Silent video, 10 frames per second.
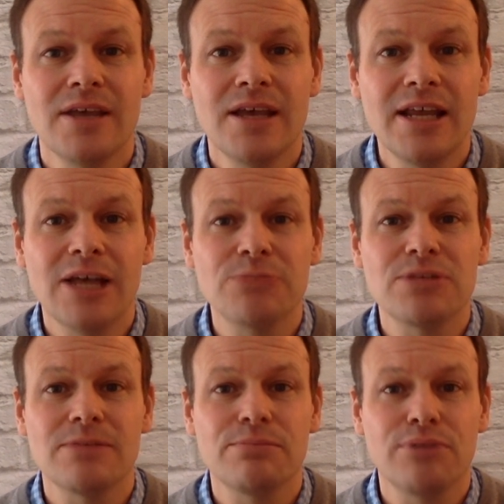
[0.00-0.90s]
It helps
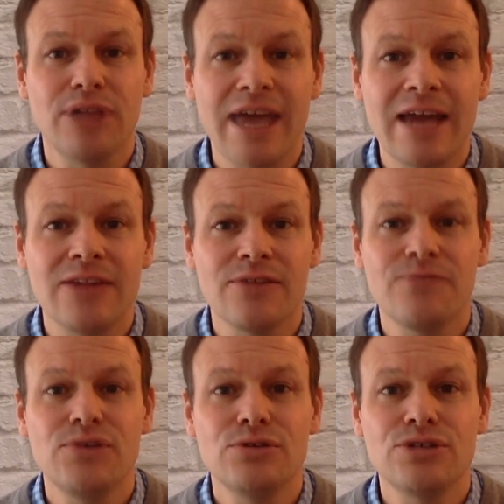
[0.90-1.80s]
them plan the
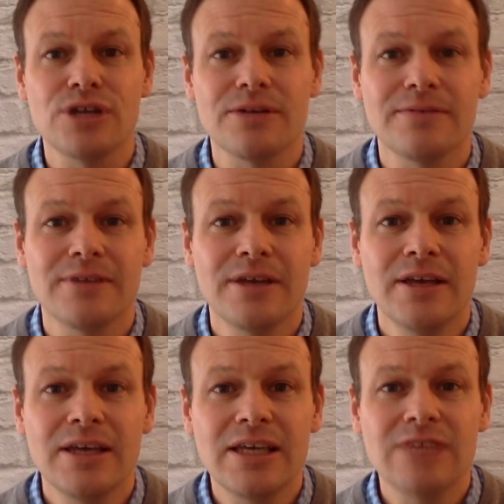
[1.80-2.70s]
future.
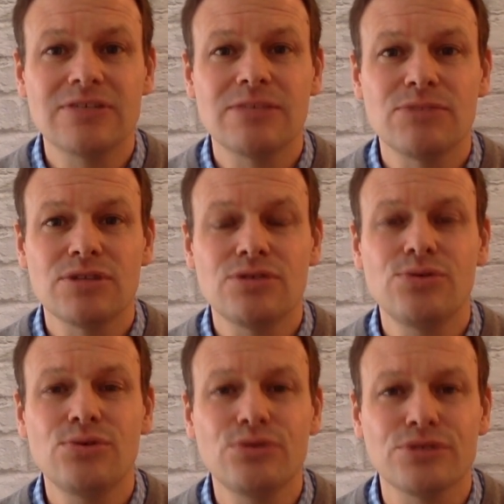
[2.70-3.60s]
It gives them the
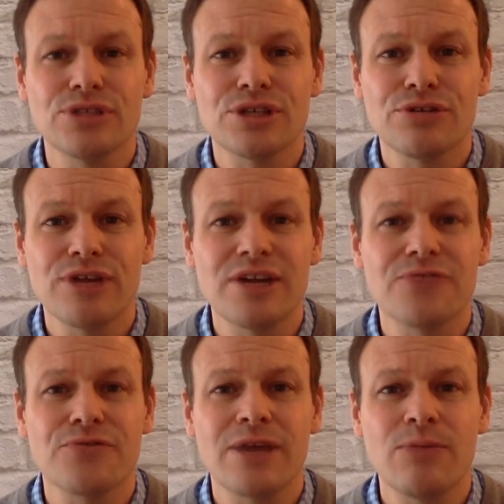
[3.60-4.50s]
tools to create a
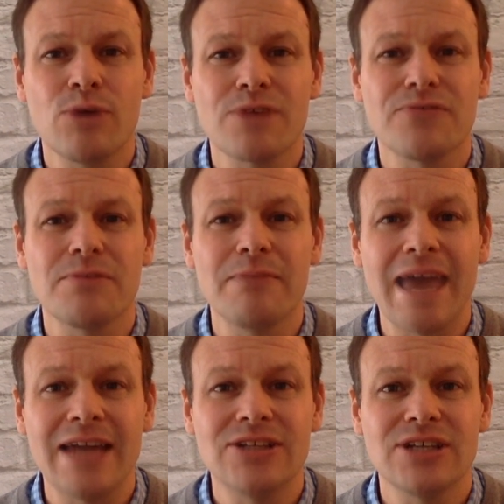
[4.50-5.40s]
framework for
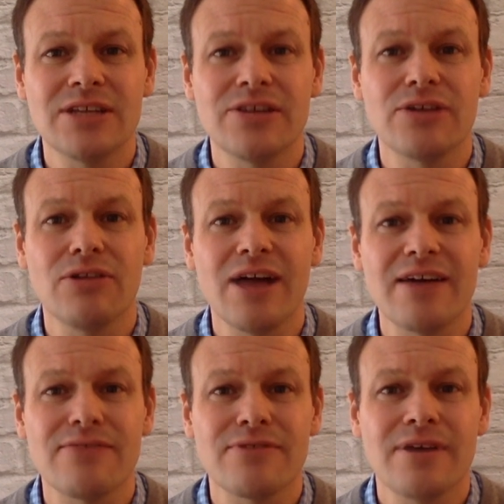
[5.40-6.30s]
managing their
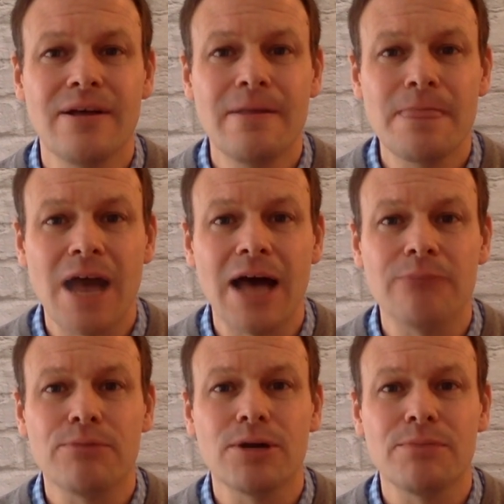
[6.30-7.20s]
life
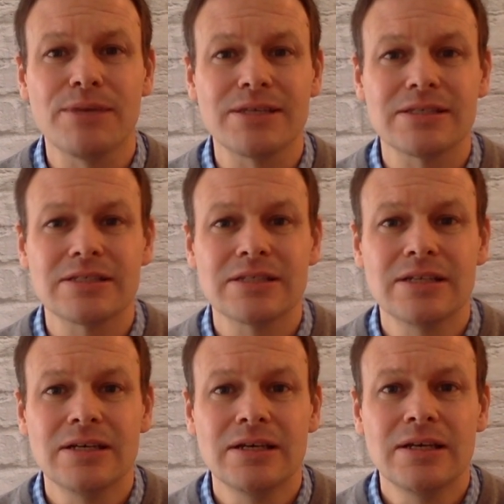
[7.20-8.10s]
on purpose.
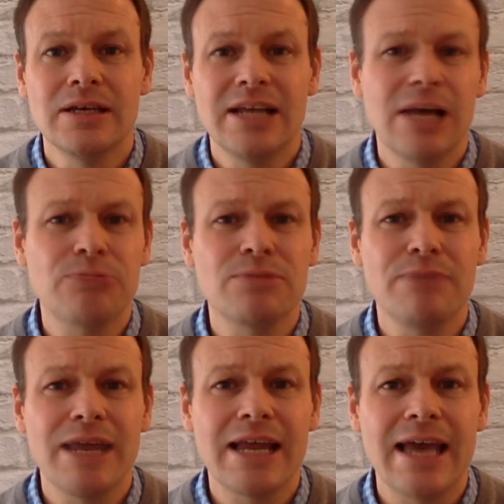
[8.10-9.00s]
It helps
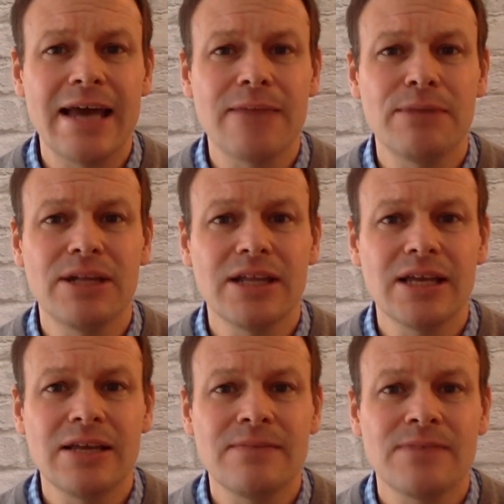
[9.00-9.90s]
embed
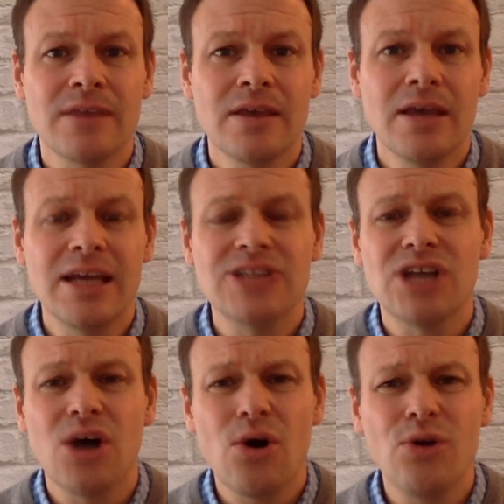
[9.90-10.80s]
accountability, and it's
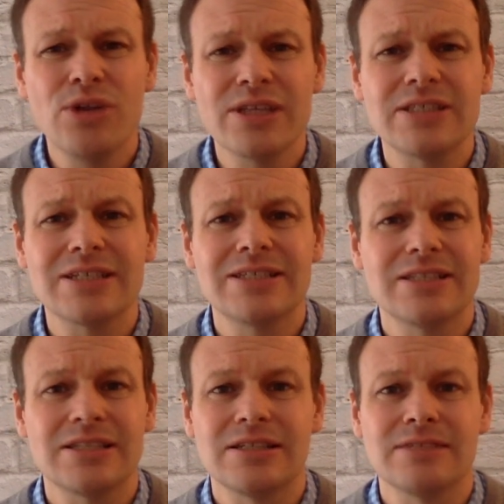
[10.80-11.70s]
a holistic
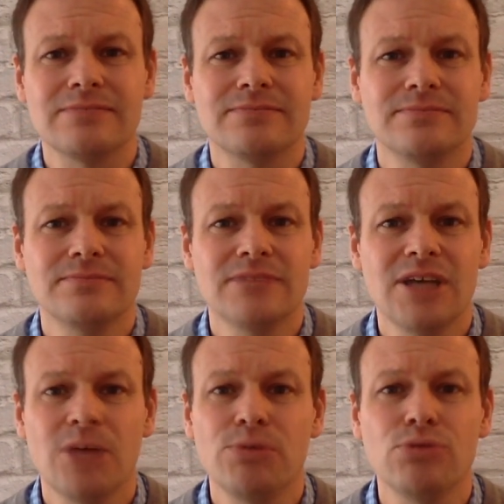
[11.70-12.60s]
system to
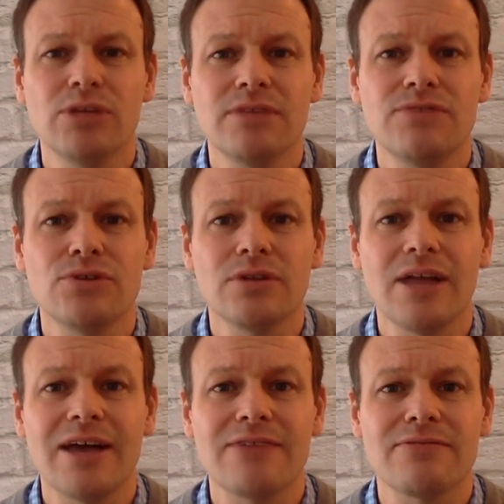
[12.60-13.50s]
help you live your
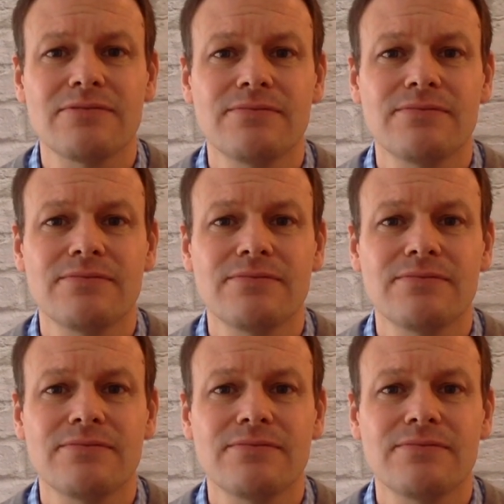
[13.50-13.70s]
life.